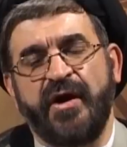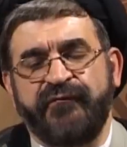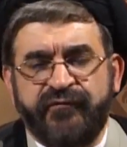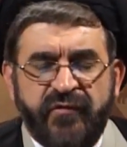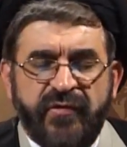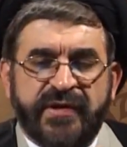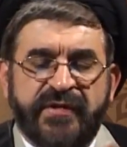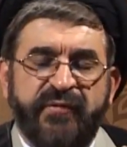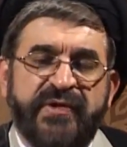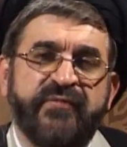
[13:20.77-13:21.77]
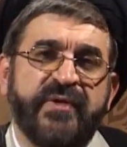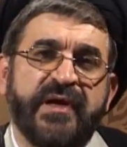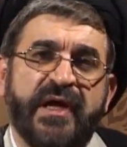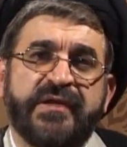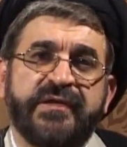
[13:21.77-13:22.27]
Of course, when
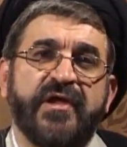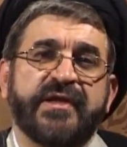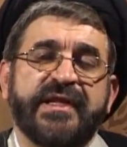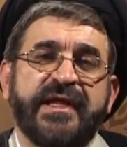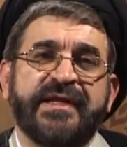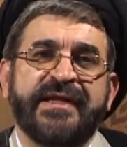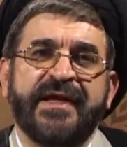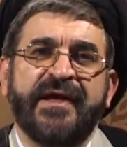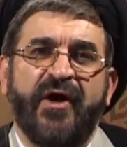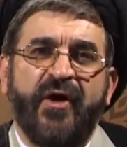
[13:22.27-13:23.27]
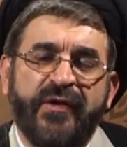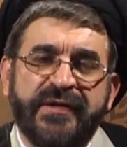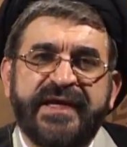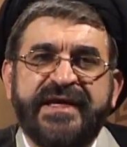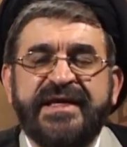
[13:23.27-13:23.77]
Allah says
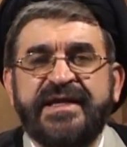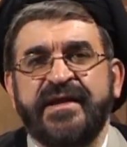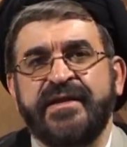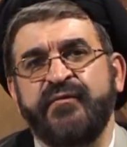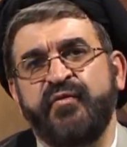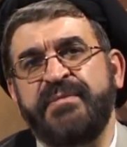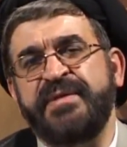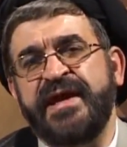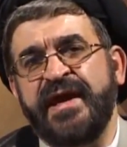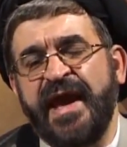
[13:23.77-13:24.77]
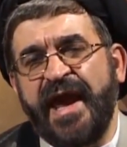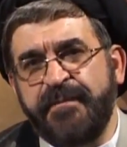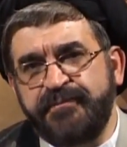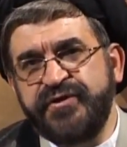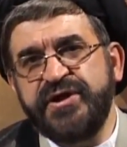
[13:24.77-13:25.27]
all the heathens will be
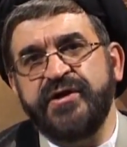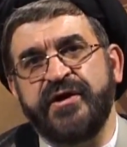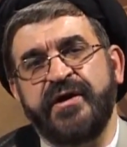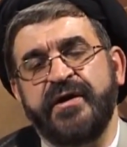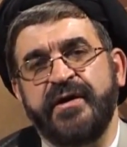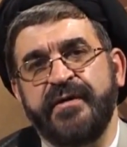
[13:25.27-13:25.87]
appear